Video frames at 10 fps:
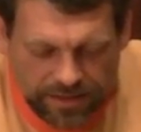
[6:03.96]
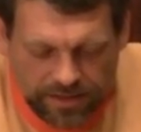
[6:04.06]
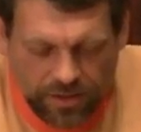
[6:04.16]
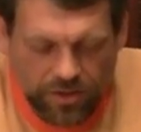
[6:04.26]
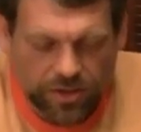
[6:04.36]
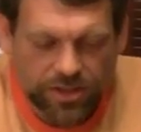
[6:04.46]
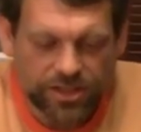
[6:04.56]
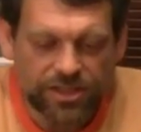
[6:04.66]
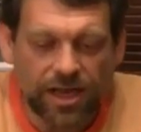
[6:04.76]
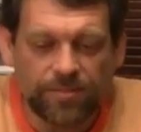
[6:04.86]
So it looks
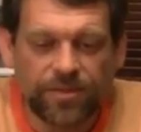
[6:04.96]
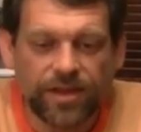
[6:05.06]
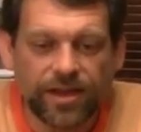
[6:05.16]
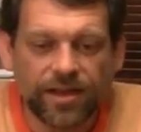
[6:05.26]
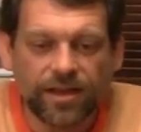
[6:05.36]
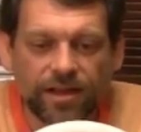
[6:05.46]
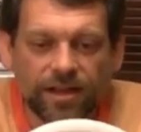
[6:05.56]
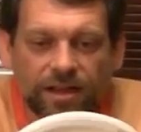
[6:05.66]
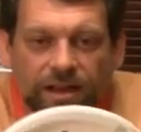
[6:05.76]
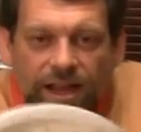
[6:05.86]
something
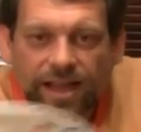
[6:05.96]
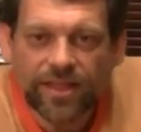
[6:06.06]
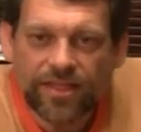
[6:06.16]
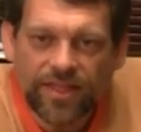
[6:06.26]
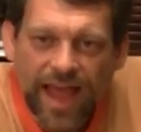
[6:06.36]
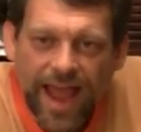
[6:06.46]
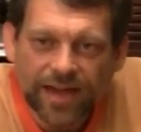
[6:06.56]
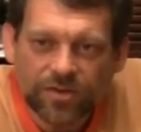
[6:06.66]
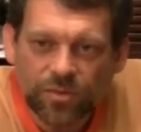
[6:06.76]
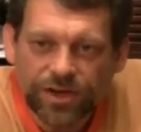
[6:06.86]
like
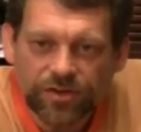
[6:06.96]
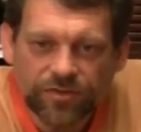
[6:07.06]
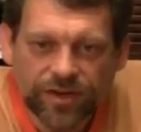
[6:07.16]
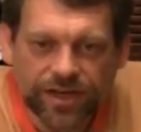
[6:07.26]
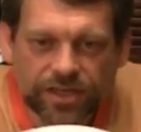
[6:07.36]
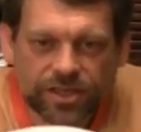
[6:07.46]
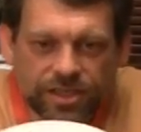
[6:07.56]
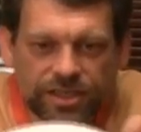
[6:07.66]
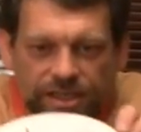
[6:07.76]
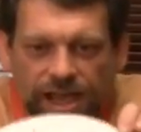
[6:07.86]
that when you're
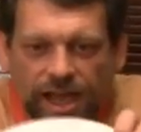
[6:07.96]
finished. See